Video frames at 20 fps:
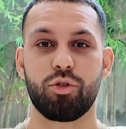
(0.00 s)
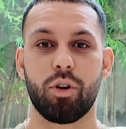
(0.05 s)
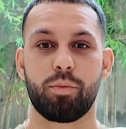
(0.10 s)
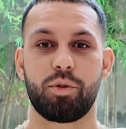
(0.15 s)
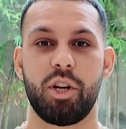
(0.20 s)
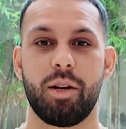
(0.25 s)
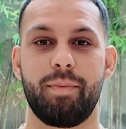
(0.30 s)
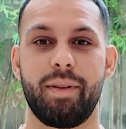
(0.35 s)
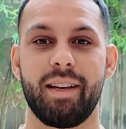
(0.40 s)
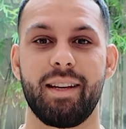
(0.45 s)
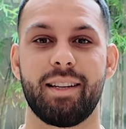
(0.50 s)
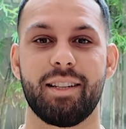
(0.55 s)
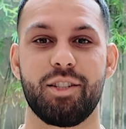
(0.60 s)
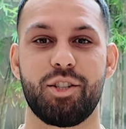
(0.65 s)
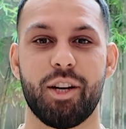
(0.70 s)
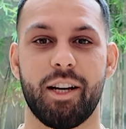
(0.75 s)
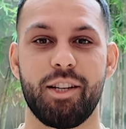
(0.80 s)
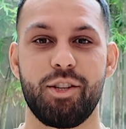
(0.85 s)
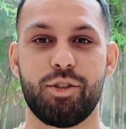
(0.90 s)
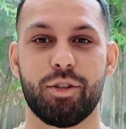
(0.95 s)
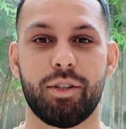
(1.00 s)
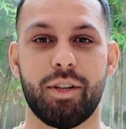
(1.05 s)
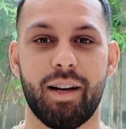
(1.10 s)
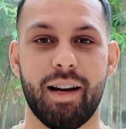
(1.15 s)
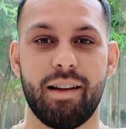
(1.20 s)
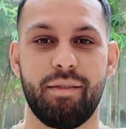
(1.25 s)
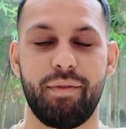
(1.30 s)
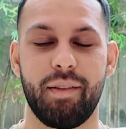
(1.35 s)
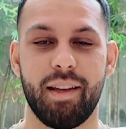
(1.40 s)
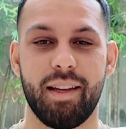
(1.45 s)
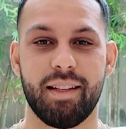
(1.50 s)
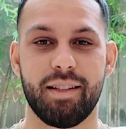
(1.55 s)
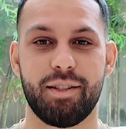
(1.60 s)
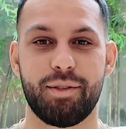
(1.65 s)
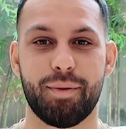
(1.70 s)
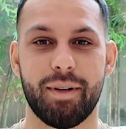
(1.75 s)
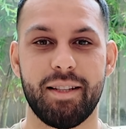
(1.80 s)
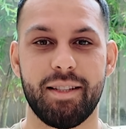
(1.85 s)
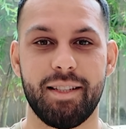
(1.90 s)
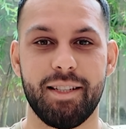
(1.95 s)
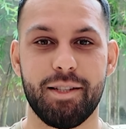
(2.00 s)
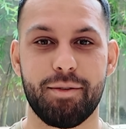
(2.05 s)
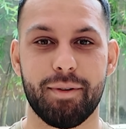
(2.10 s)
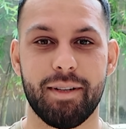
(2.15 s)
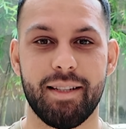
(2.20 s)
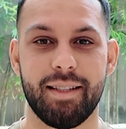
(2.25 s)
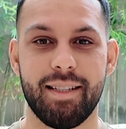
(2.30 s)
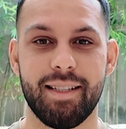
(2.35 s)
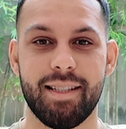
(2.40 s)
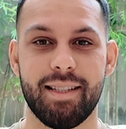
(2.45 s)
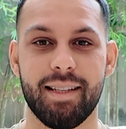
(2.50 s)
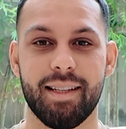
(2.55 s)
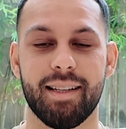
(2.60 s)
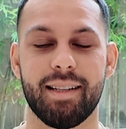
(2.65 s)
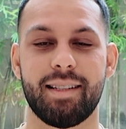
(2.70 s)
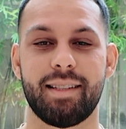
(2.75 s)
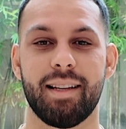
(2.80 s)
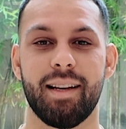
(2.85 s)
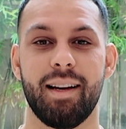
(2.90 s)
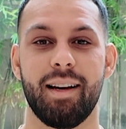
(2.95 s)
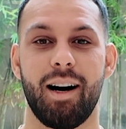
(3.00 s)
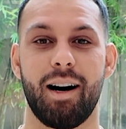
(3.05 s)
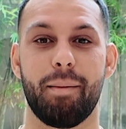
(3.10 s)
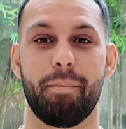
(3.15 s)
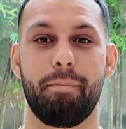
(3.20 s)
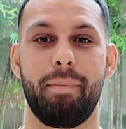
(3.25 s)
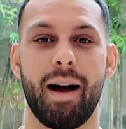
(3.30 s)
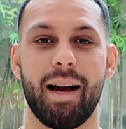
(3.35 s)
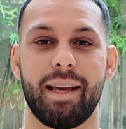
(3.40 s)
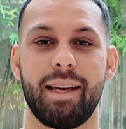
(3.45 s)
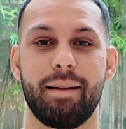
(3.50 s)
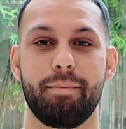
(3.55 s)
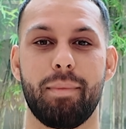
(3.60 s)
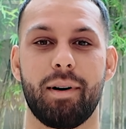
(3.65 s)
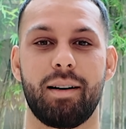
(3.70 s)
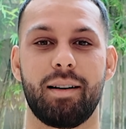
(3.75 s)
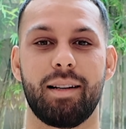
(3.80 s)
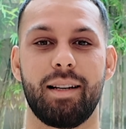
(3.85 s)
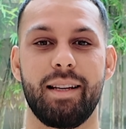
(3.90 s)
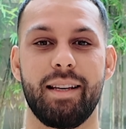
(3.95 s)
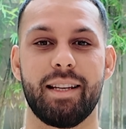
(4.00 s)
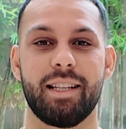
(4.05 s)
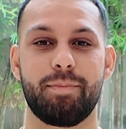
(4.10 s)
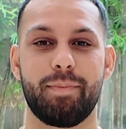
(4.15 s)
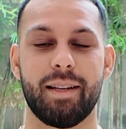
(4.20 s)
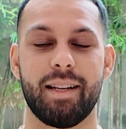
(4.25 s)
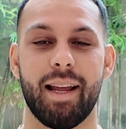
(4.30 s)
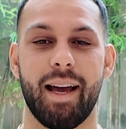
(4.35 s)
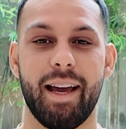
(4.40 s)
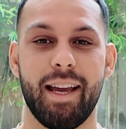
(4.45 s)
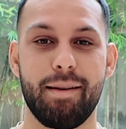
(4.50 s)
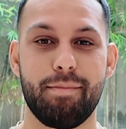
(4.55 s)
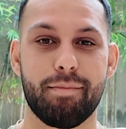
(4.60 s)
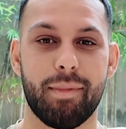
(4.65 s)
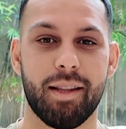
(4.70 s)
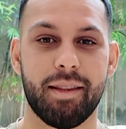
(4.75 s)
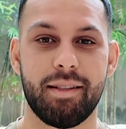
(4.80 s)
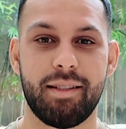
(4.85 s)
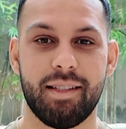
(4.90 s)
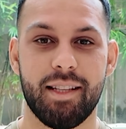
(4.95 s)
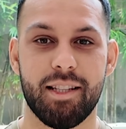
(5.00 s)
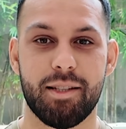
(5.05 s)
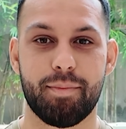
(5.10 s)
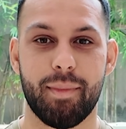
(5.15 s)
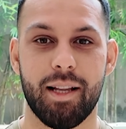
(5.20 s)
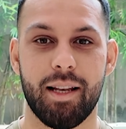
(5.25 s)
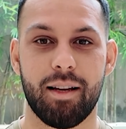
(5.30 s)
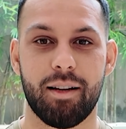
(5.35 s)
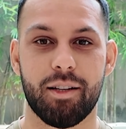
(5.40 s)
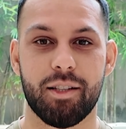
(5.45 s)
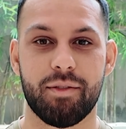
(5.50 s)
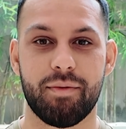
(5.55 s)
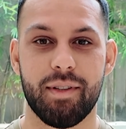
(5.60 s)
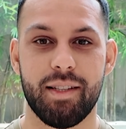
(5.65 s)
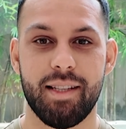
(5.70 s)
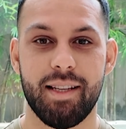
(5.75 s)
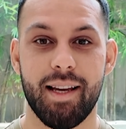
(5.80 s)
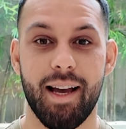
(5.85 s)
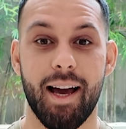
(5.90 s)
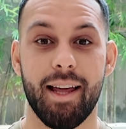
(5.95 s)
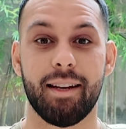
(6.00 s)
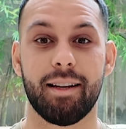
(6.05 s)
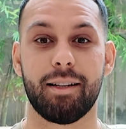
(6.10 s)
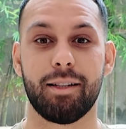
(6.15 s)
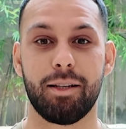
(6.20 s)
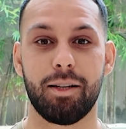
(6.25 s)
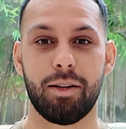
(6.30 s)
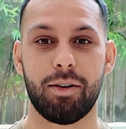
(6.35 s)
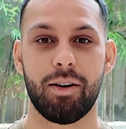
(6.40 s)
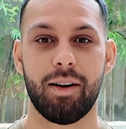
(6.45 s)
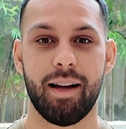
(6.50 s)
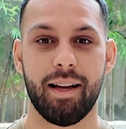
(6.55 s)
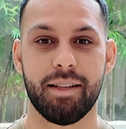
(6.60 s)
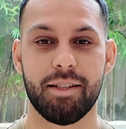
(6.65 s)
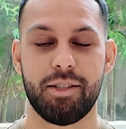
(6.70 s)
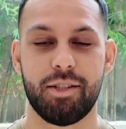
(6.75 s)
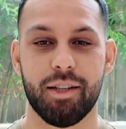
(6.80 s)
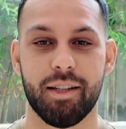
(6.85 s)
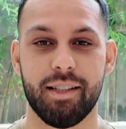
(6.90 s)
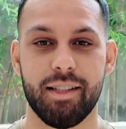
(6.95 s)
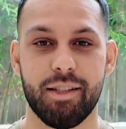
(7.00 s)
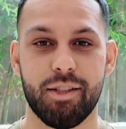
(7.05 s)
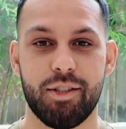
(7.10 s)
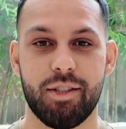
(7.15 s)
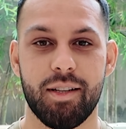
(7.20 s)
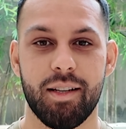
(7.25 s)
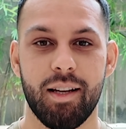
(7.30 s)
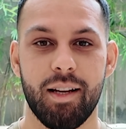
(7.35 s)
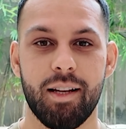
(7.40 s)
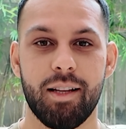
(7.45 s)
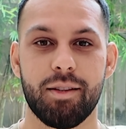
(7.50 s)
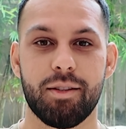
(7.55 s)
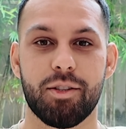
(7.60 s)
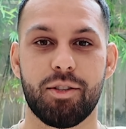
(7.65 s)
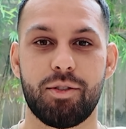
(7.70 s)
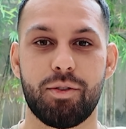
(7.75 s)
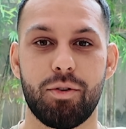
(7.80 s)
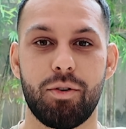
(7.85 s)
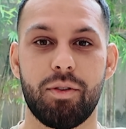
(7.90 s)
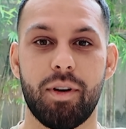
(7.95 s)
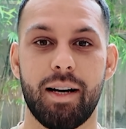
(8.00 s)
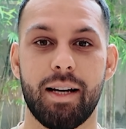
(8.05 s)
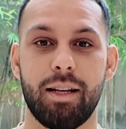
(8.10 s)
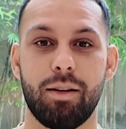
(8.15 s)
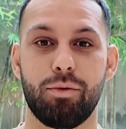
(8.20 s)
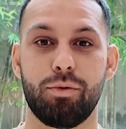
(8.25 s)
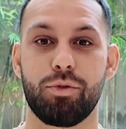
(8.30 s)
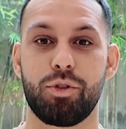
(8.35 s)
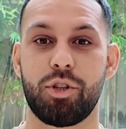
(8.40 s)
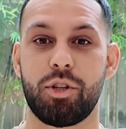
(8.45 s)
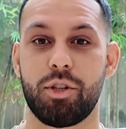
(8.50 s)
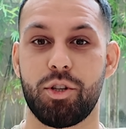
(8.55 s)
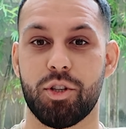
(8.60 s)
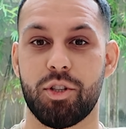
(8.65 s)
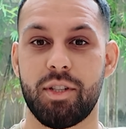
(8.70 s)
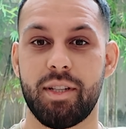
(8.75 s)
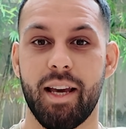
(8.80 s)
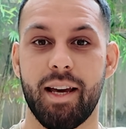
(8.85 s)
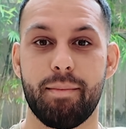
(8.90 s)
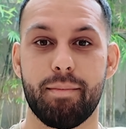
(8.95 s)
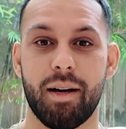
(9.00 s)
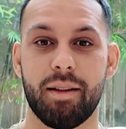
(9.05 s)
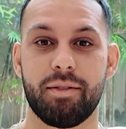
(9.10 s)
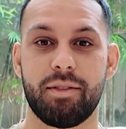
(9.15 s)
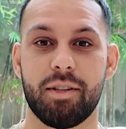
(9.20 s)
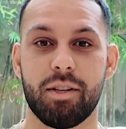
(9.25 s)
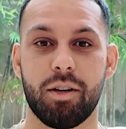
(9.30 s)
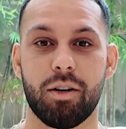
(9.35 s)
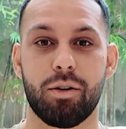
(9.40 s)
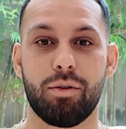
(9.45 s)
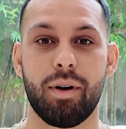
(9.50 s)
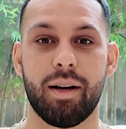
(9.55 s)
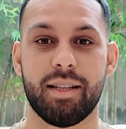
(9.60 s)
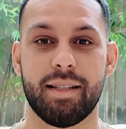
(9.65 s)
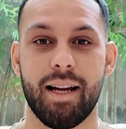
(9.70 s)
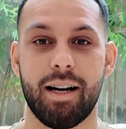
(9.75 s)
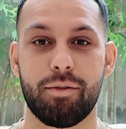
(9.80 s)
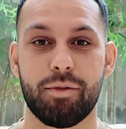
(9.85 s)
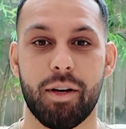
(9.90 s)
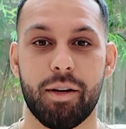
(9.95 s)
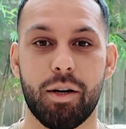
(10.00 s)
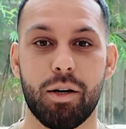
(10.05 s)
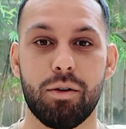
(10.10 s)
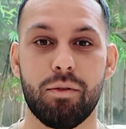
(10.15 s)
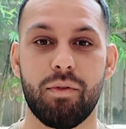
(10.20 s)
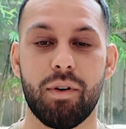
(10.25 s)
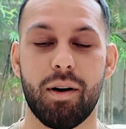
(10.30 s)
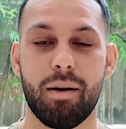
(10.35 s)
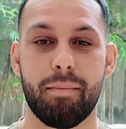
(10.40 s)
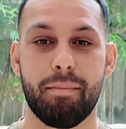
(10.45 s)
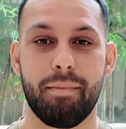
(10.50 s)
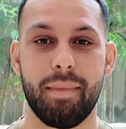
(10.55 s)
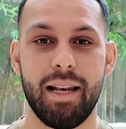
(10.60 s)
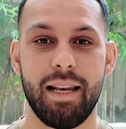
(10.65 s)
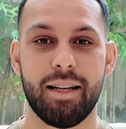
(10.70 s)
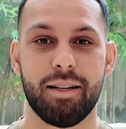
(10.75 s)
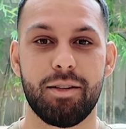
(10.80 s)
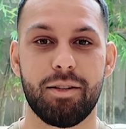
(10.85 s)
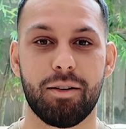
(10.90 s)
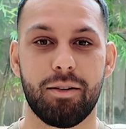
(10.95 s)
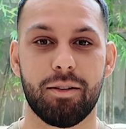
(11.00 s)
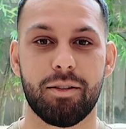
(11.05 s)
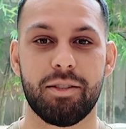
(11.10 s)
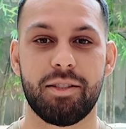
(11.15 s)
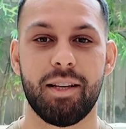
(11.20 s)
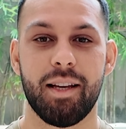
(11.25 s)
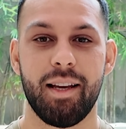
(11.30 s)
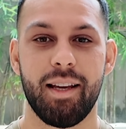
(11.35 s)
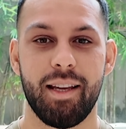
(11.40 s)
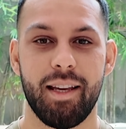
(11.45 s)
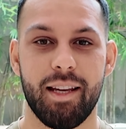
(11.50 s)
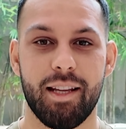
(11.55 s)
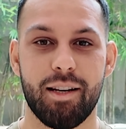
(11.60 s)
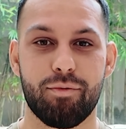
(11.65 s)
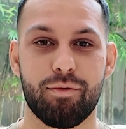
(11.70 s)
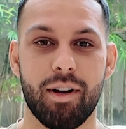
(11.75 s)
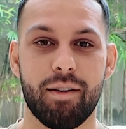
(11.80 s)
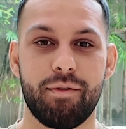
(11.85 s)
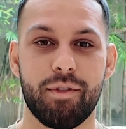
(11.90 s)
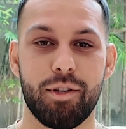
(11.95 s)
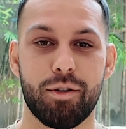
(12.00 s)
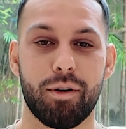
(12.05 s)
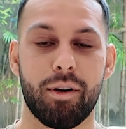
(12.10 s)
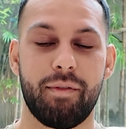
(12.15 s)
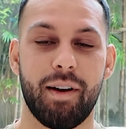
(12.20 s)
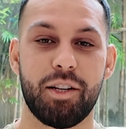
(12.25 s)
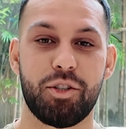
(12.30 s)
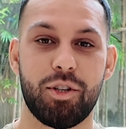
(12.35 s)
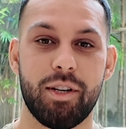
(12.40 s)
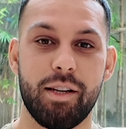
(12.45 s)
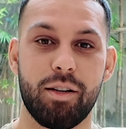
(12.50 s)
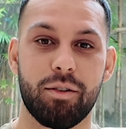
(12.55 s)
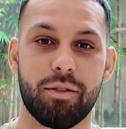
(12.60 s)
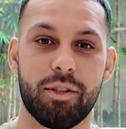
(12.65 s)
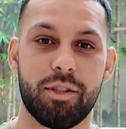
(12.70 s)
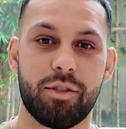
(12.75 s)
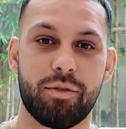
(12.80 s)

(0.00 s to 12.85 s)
Dropshipping can change your life in 2026. I'm back in Bali. It's been 8 months since my last visit and a lot has changed. The store that I launched just 10 months ago has now done over $1 million in revenue. And I've actually got the